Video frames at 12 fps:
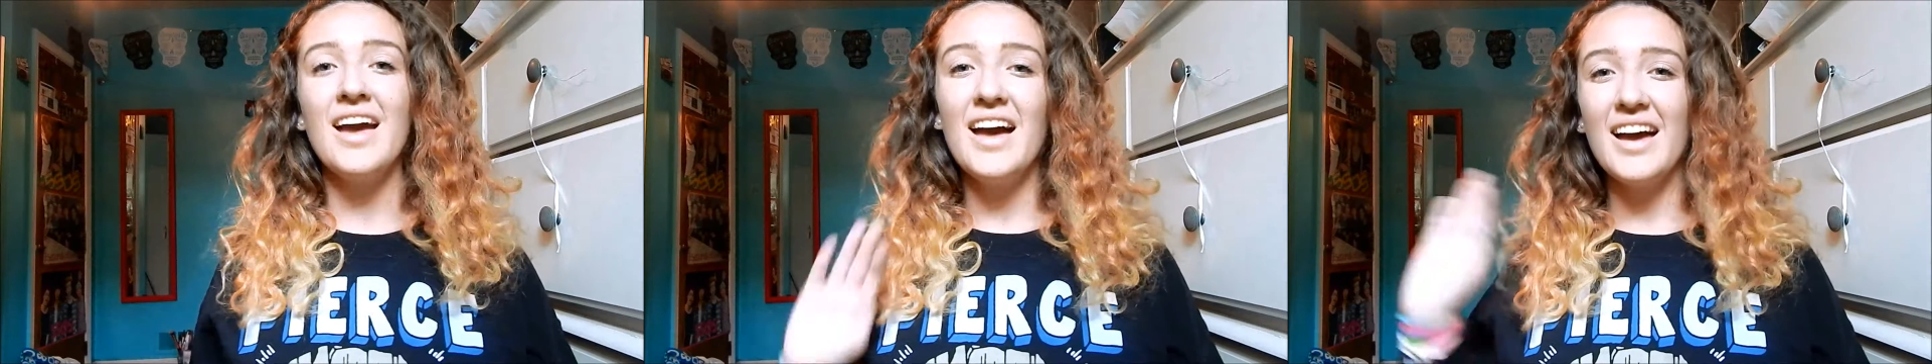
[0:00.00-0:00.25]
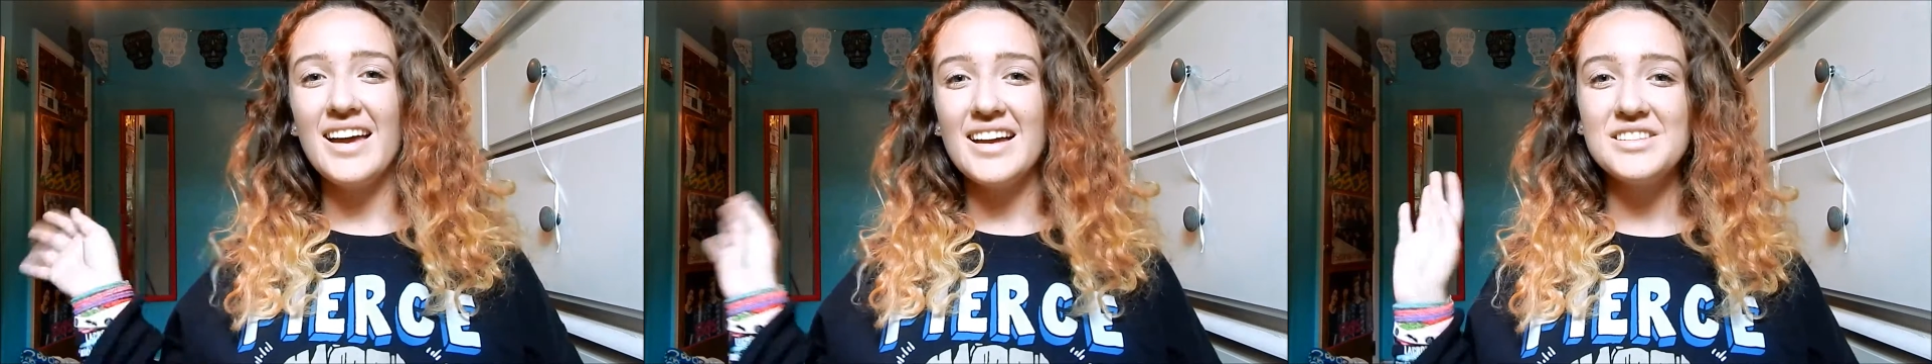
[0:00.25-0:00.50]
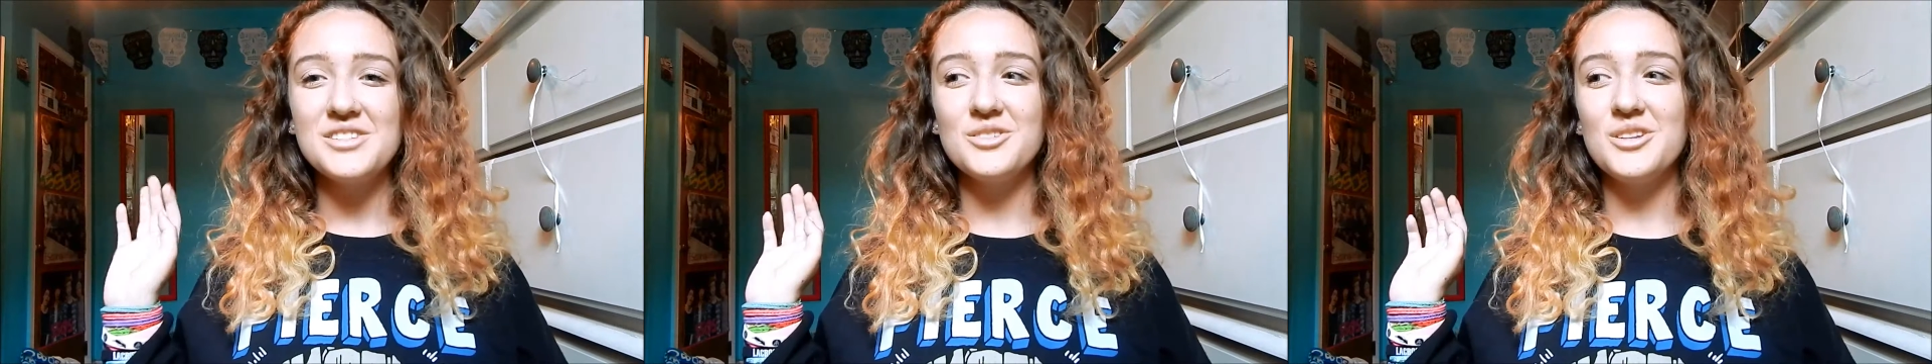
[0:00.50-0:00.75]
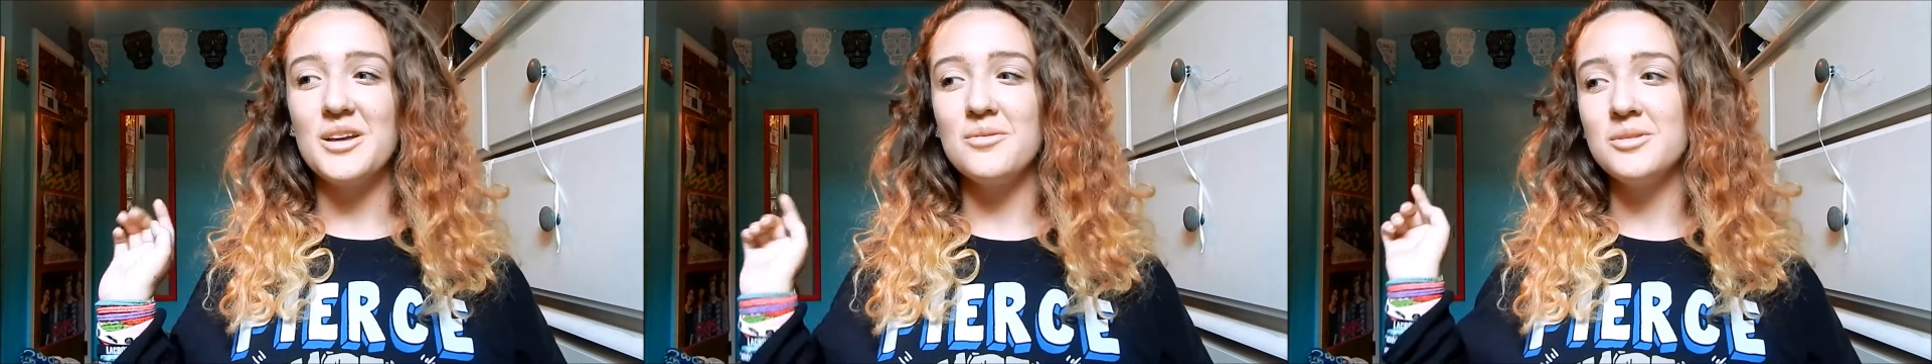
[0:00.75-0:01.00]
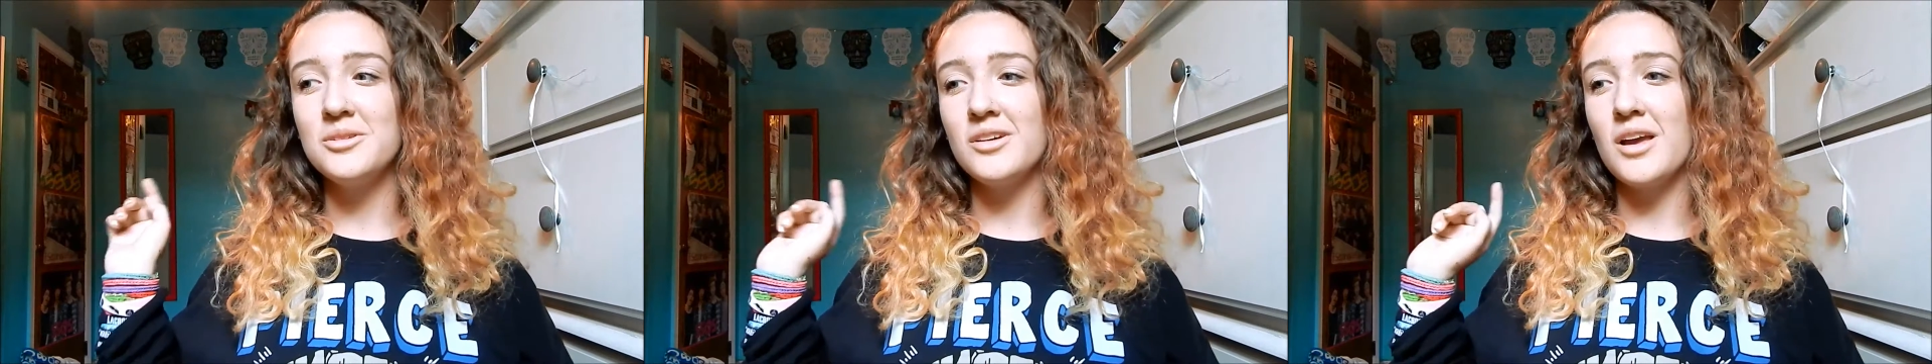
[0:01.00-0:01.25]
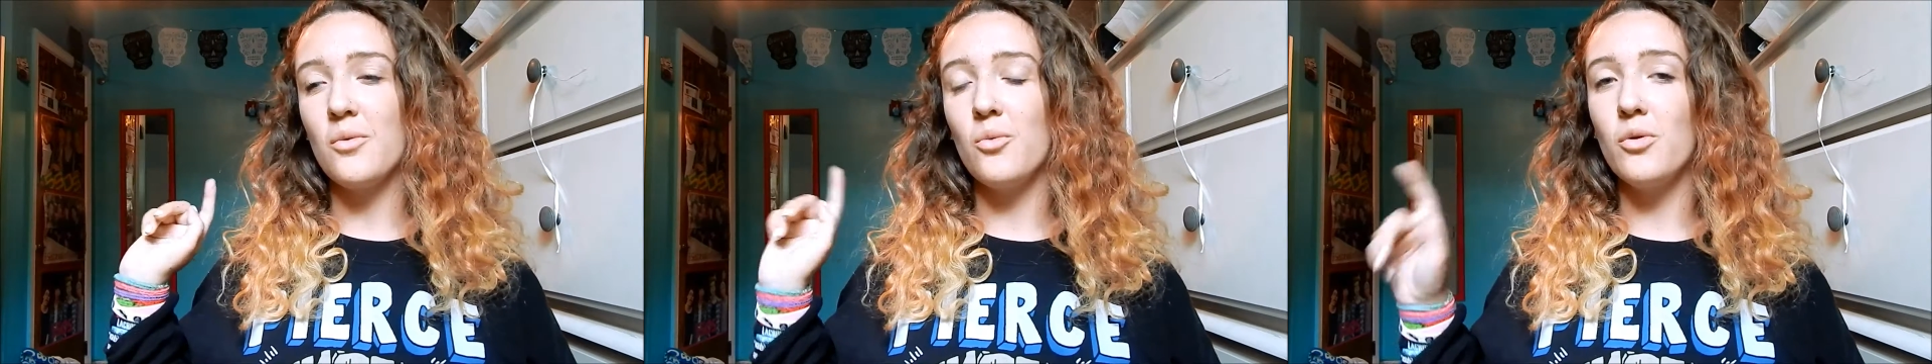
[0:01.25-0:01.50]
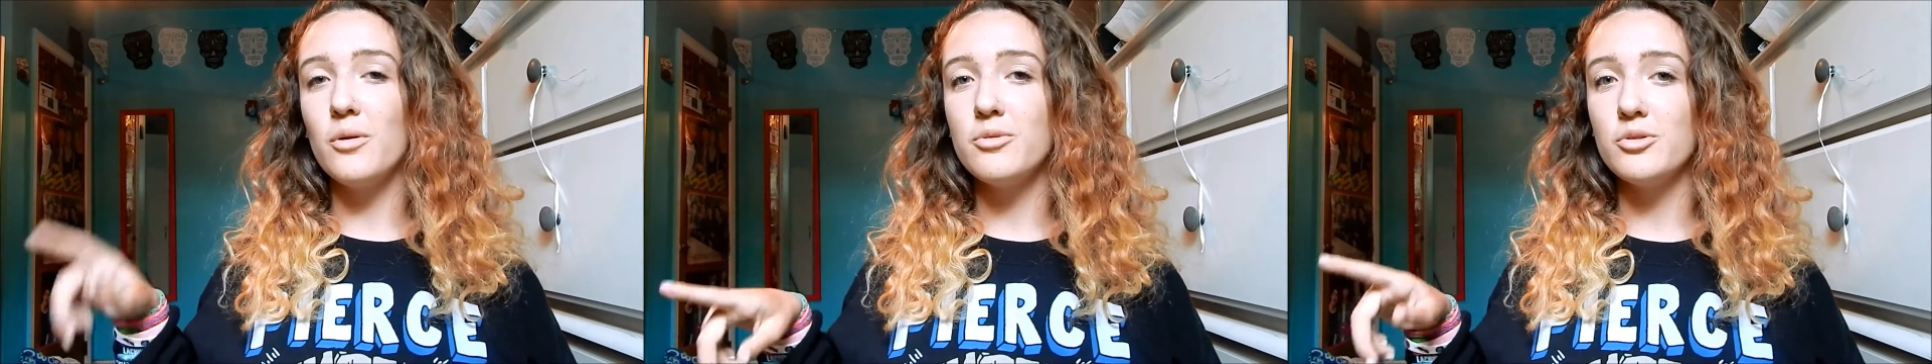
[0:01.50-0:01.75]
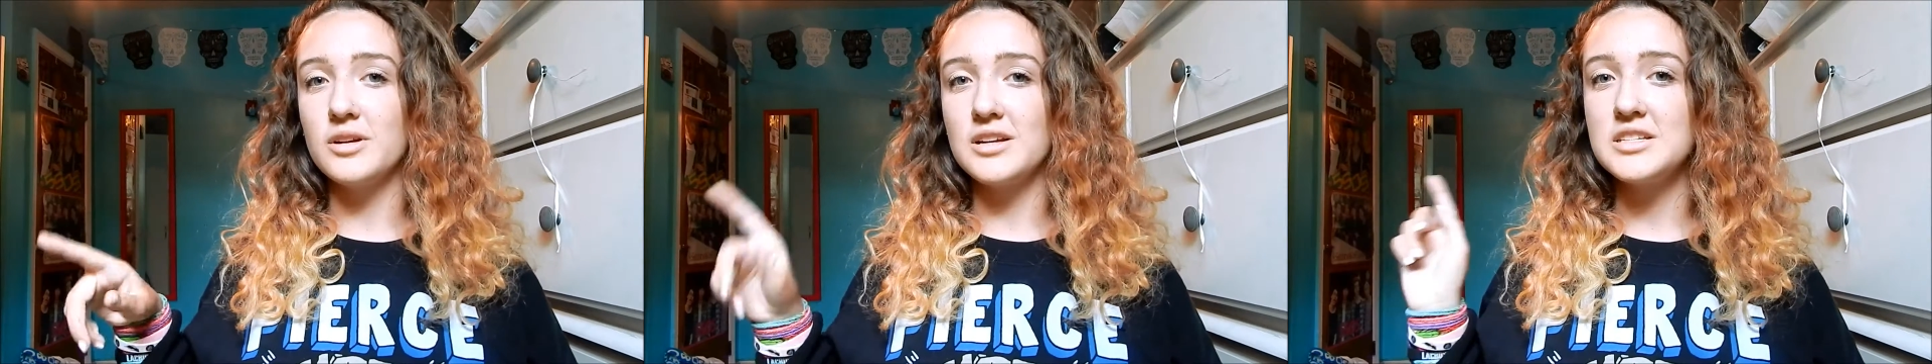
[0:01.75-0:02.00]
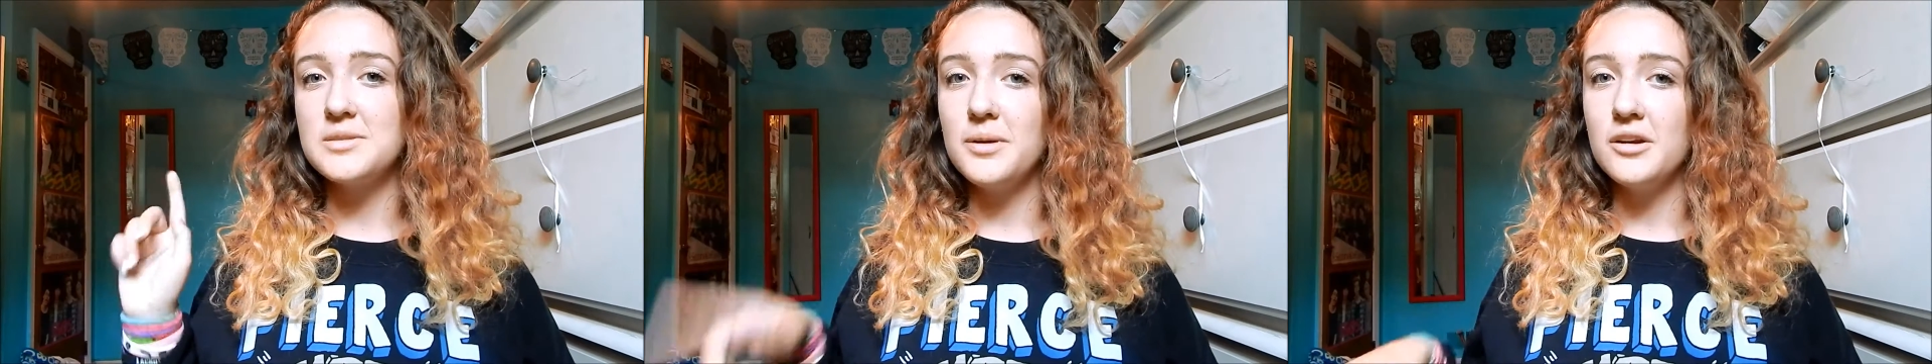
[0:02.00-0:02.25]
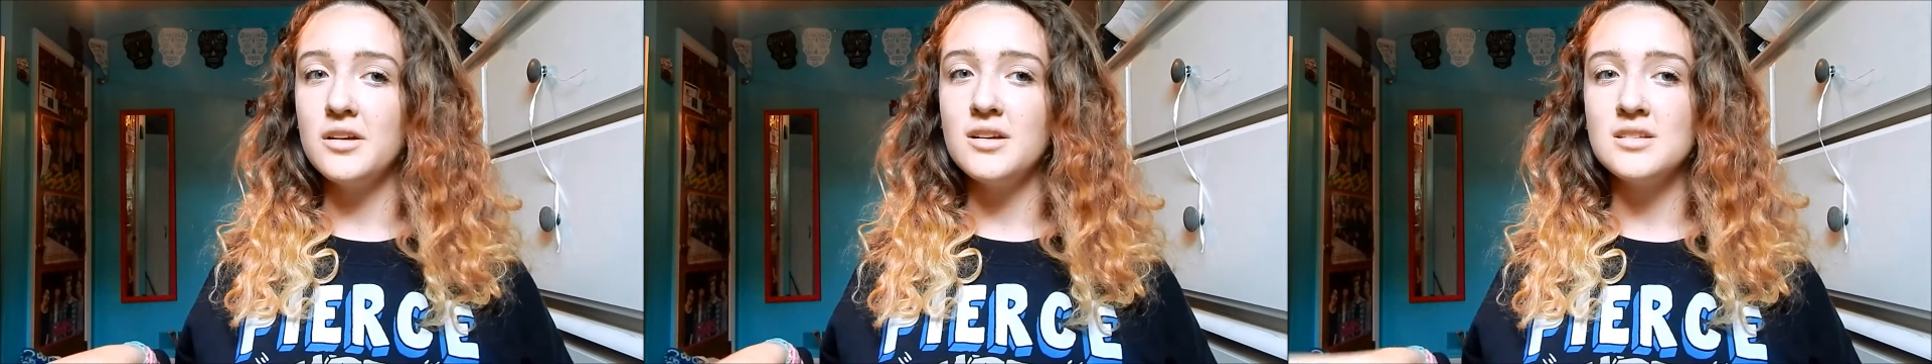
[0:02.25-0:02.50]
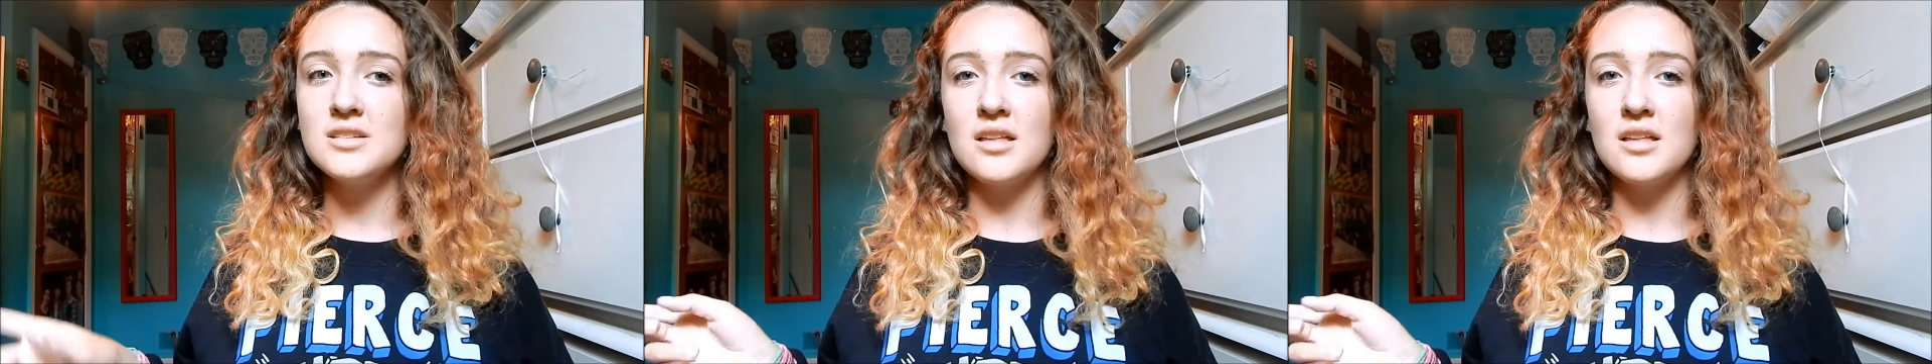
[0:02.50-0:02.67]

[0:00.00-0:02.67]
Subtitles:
Hi guys, so today I'm doing a Warped Tour experience